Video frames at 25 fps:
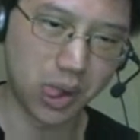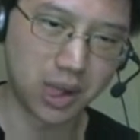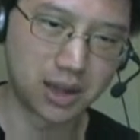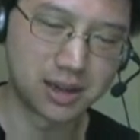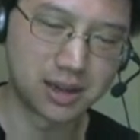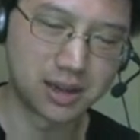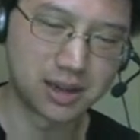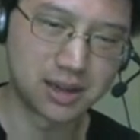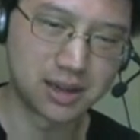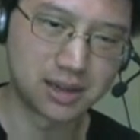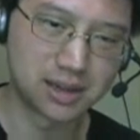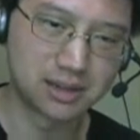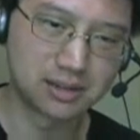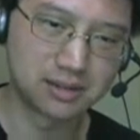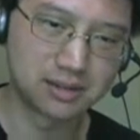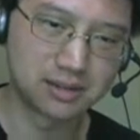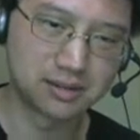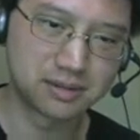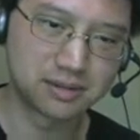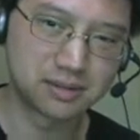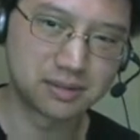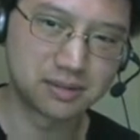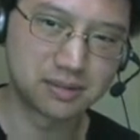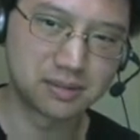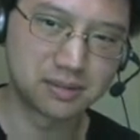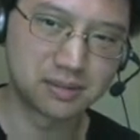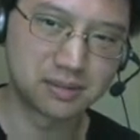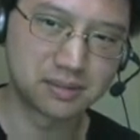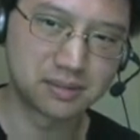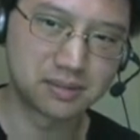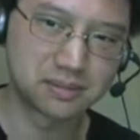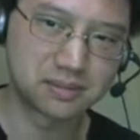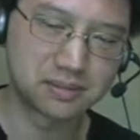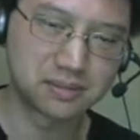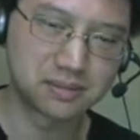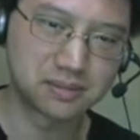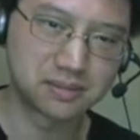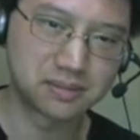
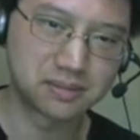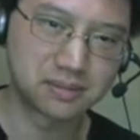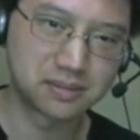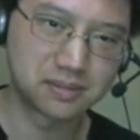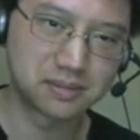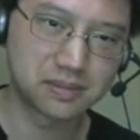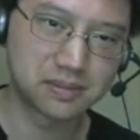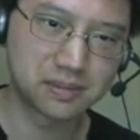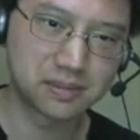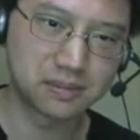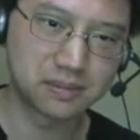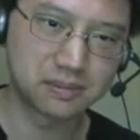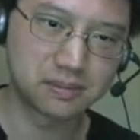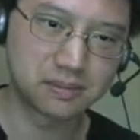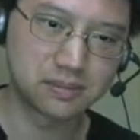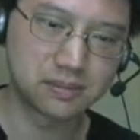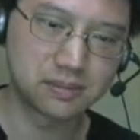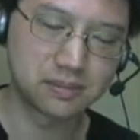(silence)